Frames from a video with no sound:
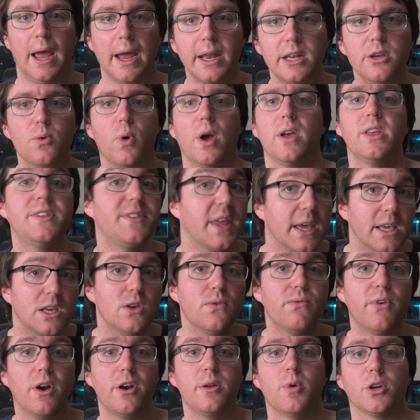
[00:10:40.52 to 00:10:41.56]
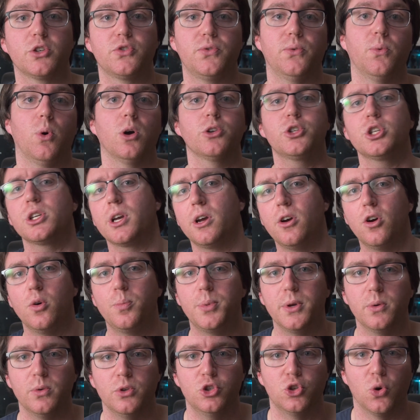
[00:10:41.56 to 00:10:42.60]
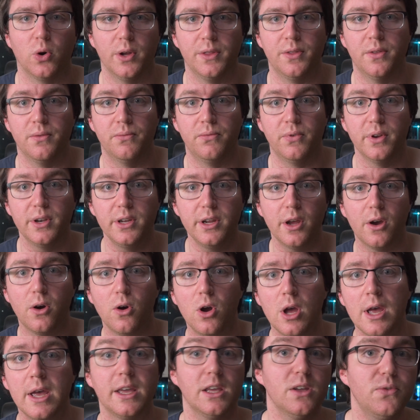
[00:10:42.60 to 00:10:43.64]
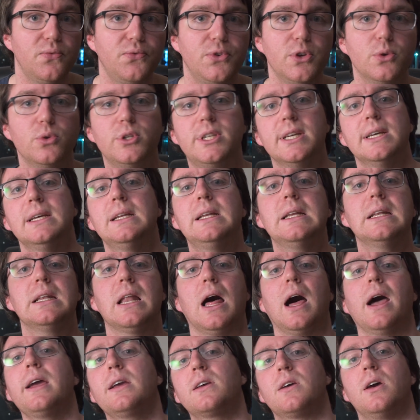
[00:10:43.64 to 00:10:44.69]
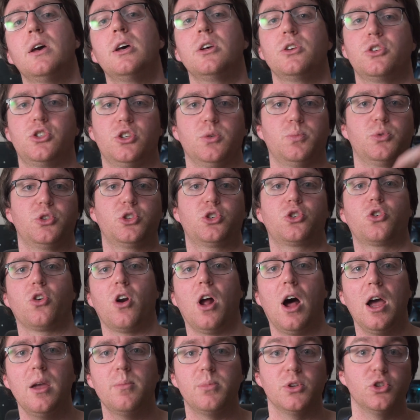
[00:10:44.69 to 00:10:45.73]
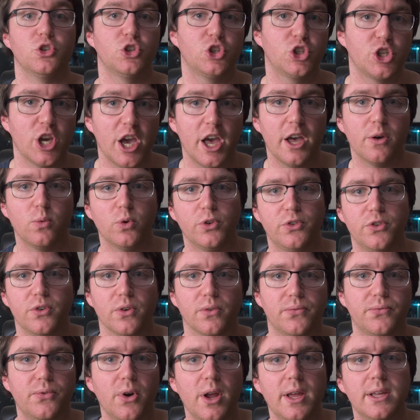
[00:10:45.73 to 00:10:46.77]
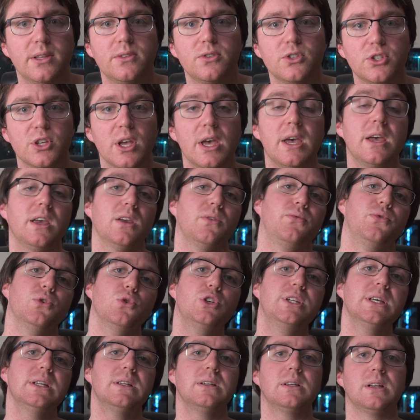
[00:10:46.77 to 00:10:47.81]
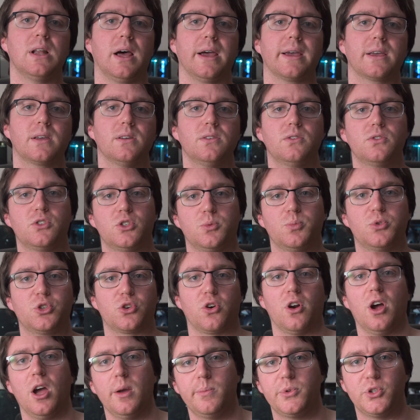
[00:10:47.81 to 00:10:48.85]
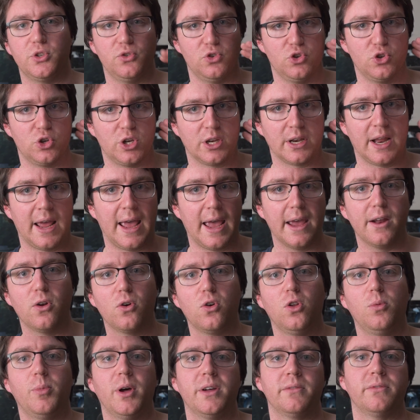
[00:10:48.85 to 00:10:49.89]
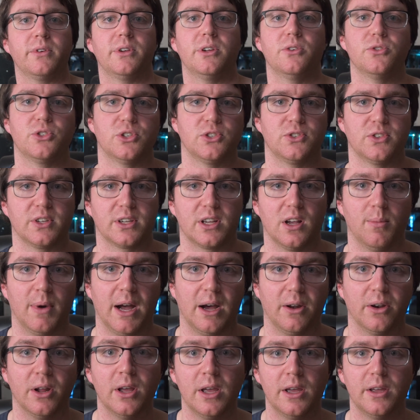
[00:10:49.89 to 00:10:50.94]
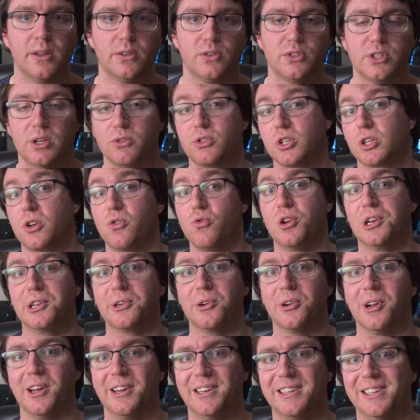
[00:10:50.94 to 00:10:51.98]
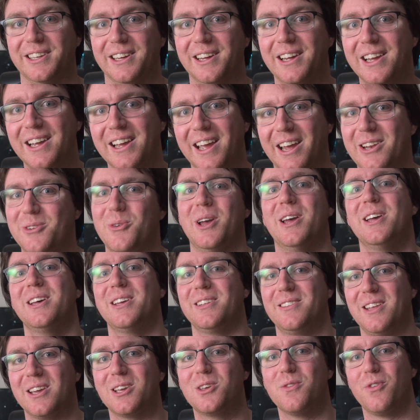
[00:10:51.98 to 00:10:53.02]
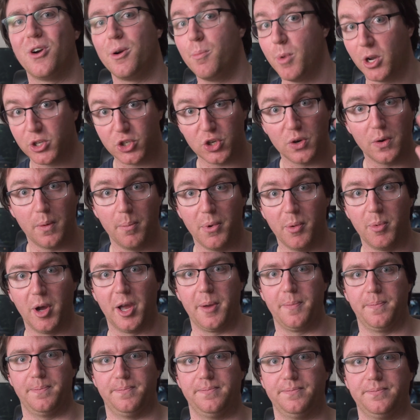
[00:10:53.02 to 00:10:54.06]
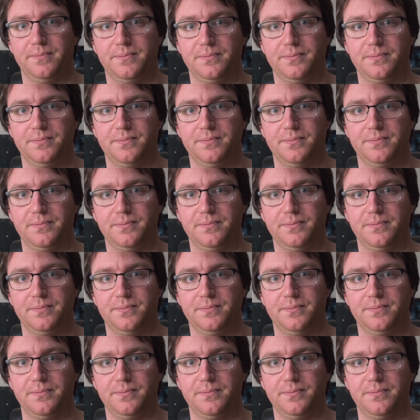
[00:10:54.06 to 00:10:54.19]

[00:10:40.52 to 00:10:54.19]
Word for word: Anyway, thank you very much for watching. I hope you enjoyed the video. If you did, like, subscribe and share with your friends. If you didn't like it, subscribe so you can hate on all my videos as they come out. Sounds like a really good idea. Anyway, thank you very much. Bye-bye.